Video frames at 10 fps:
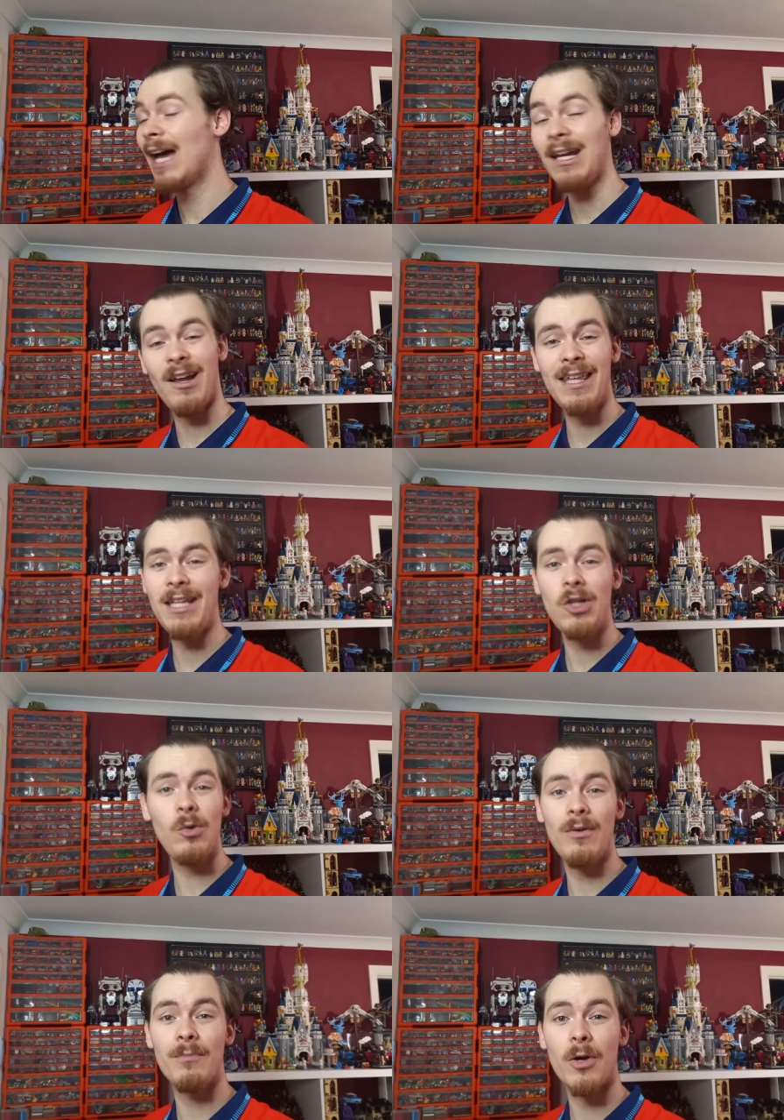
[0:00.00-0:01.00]
and like they
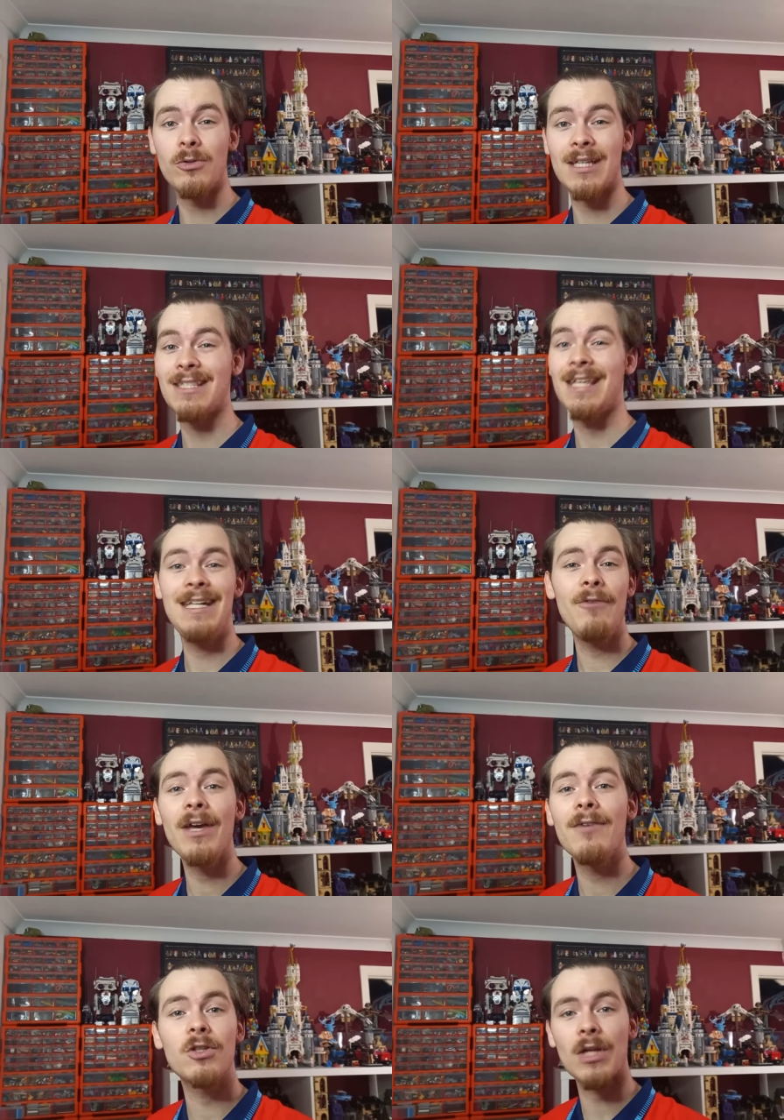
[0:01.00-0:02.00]
do with most sets, they never
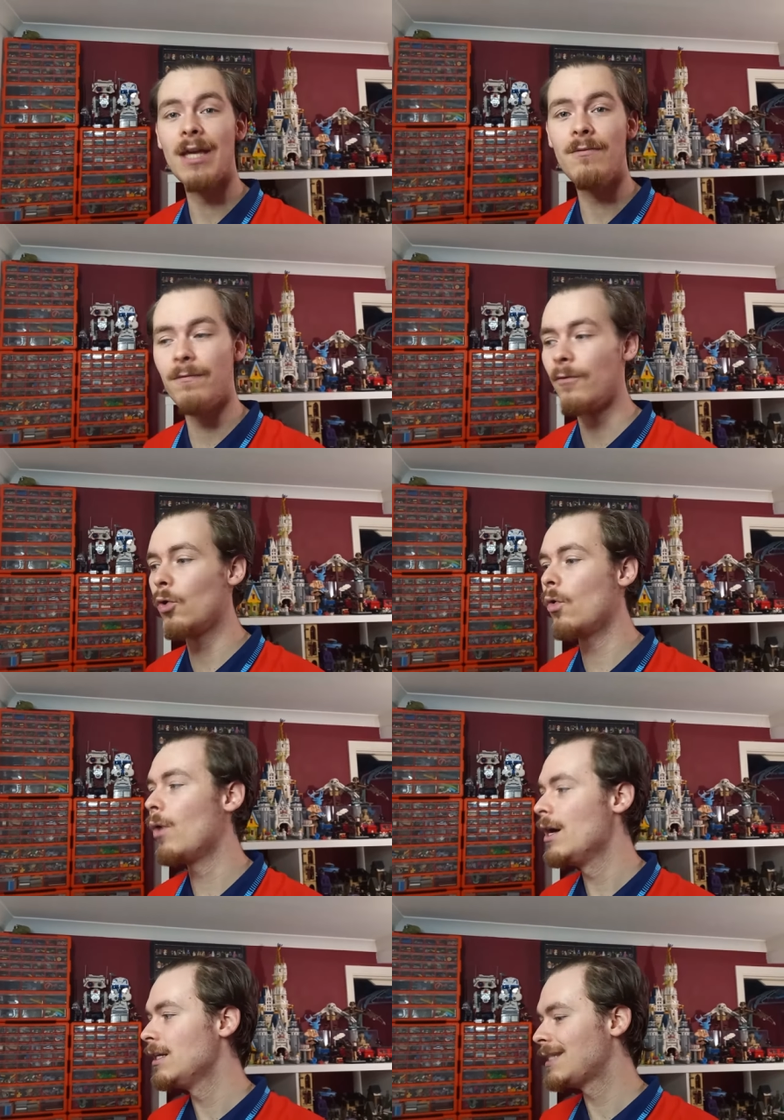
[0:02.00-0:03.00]
give us a
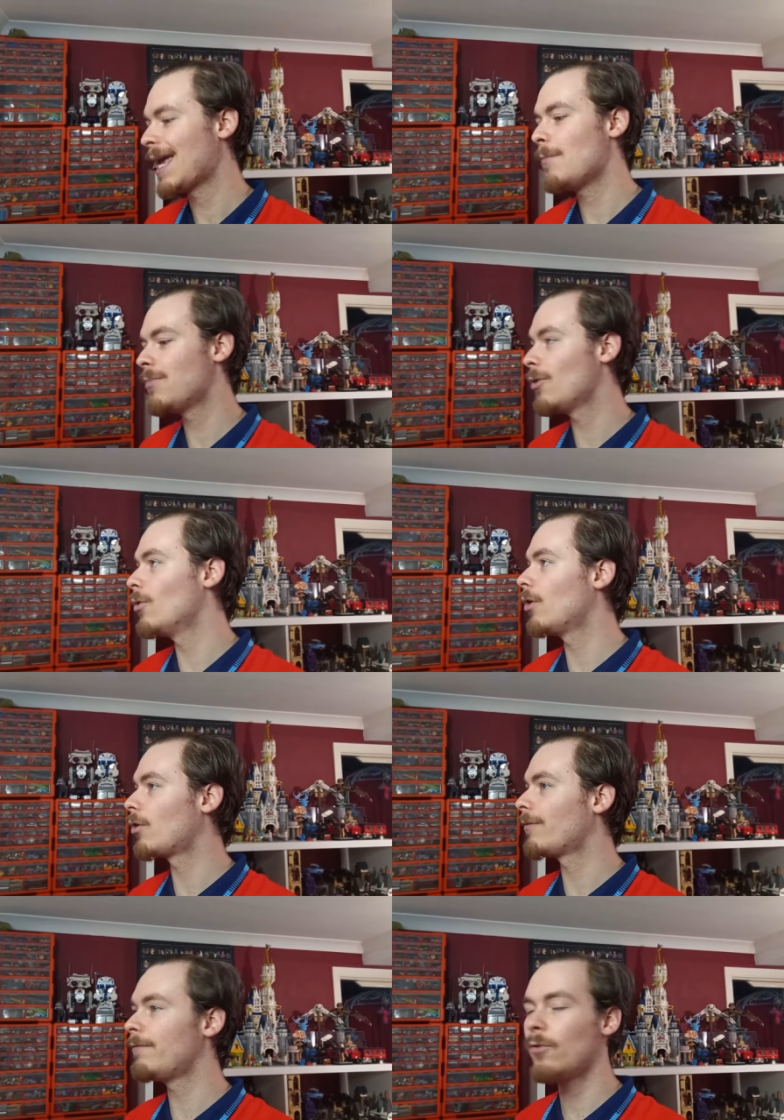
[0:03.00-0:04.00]
full temple
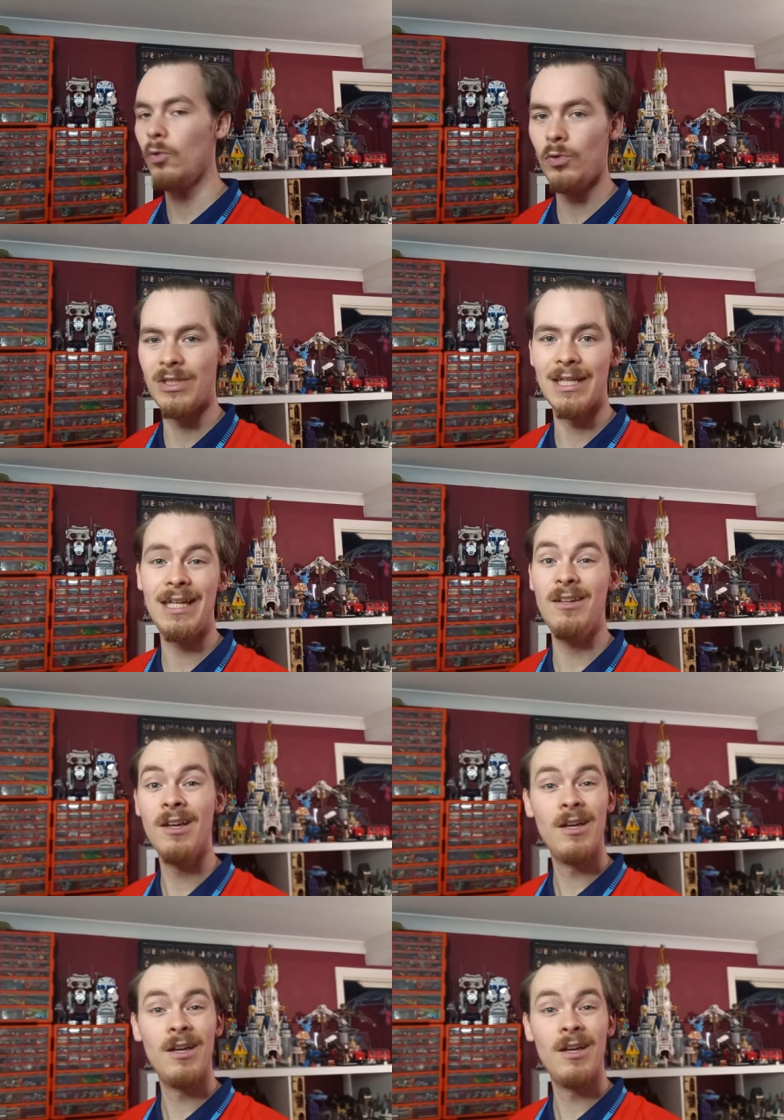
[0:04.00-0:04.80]
or a full scene.